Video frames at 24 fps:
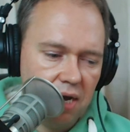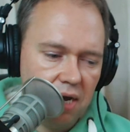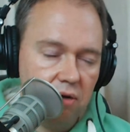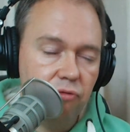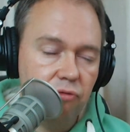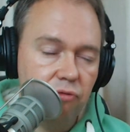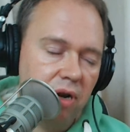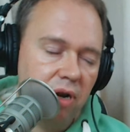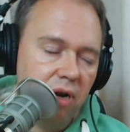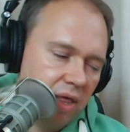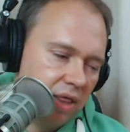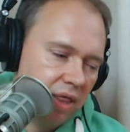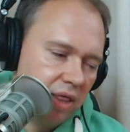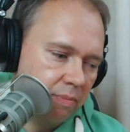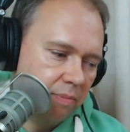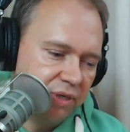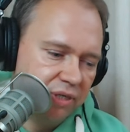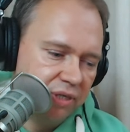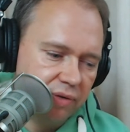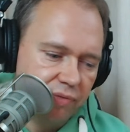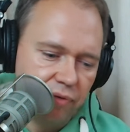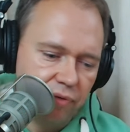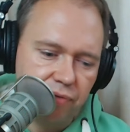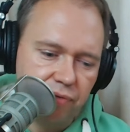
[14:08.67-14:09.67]
really like that
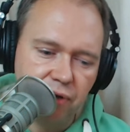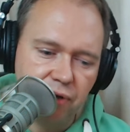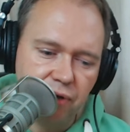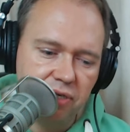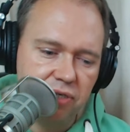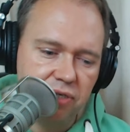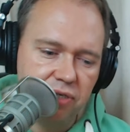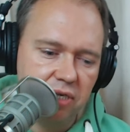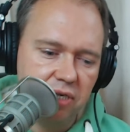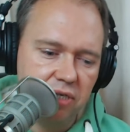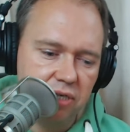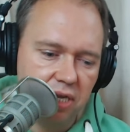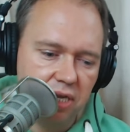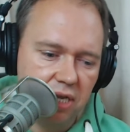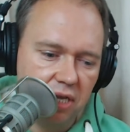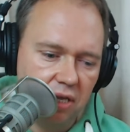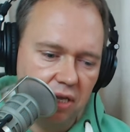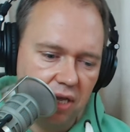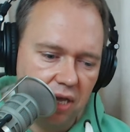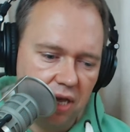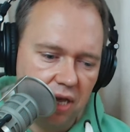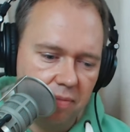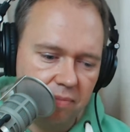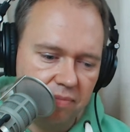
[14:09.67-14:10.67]
piece of advice, actually,
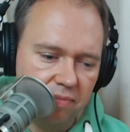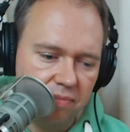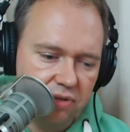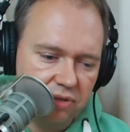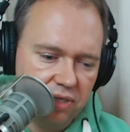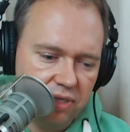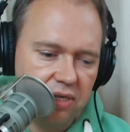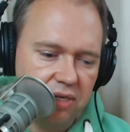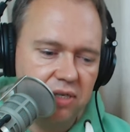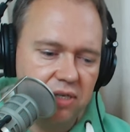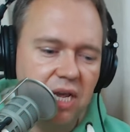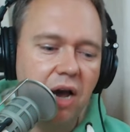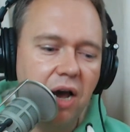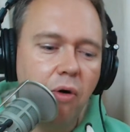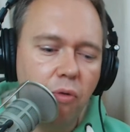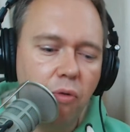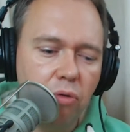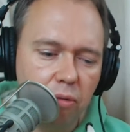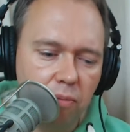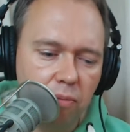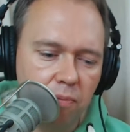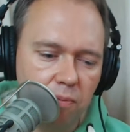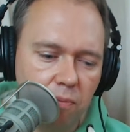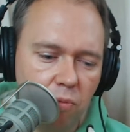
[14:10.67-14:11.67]
to tell
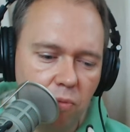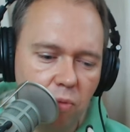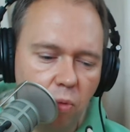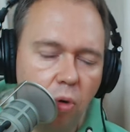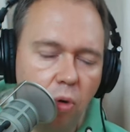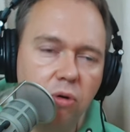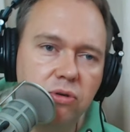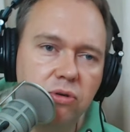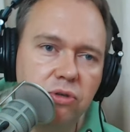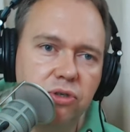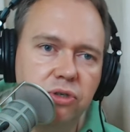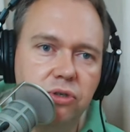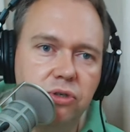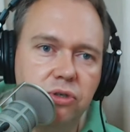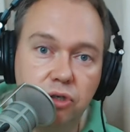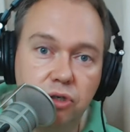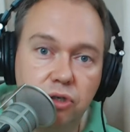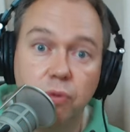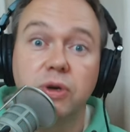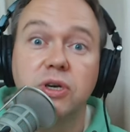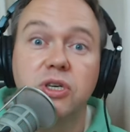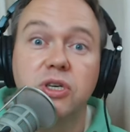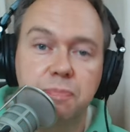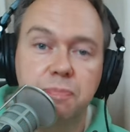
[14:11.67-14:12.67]
them what to
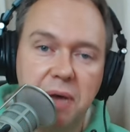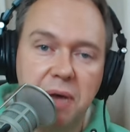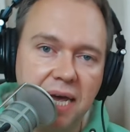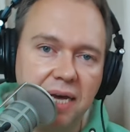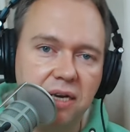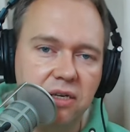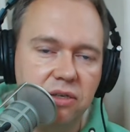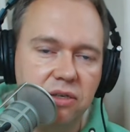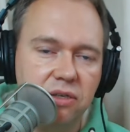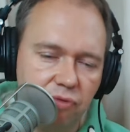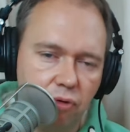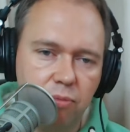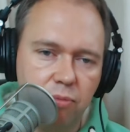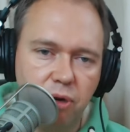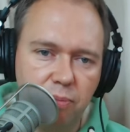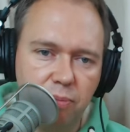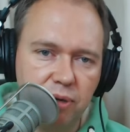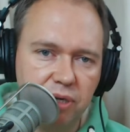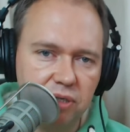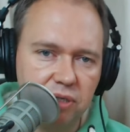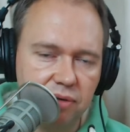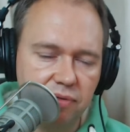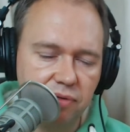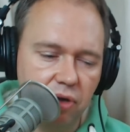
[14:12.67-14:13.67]
expect from your
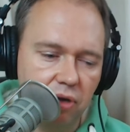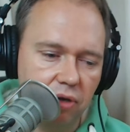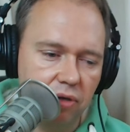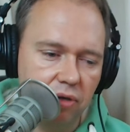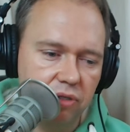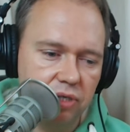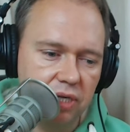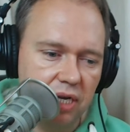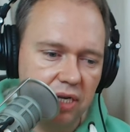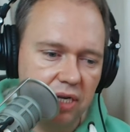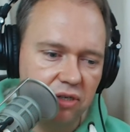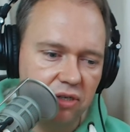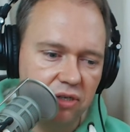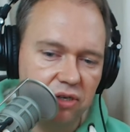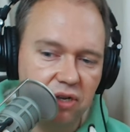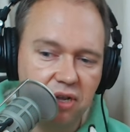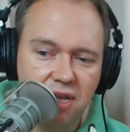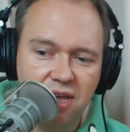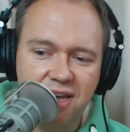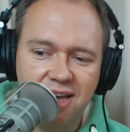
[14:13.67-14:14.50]
piece of content.